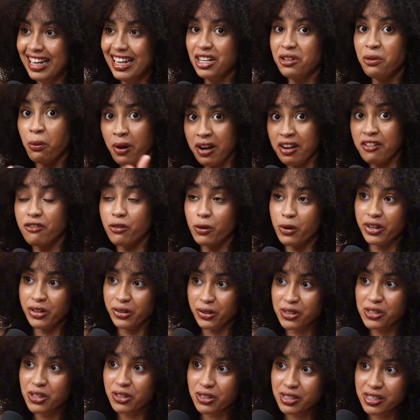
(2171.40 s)
24 year
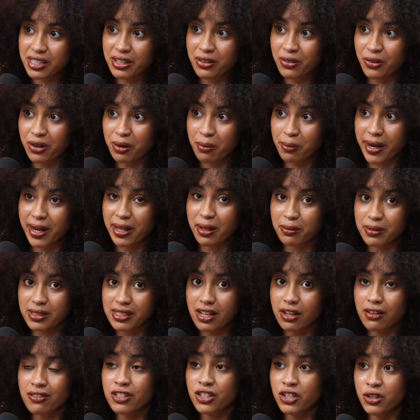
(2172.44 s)
olds are single and by
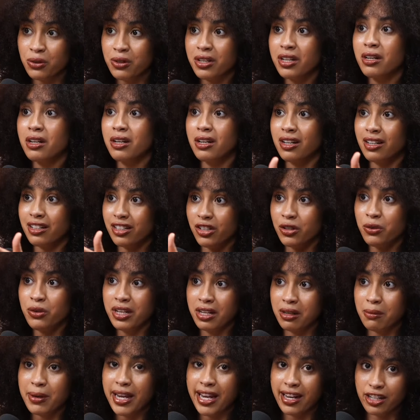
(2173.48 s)
themselves you can you
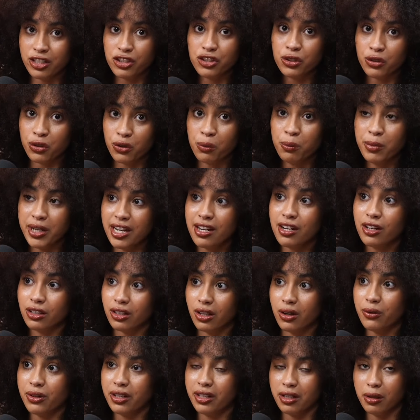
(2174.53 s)
can manage through being
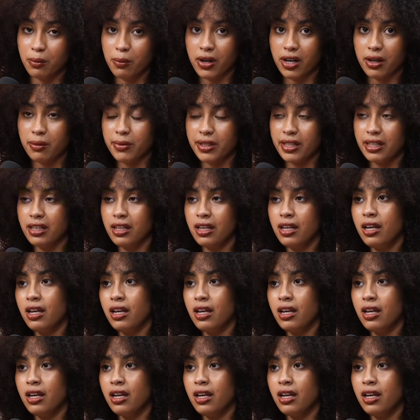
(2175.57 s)
alone in the apartment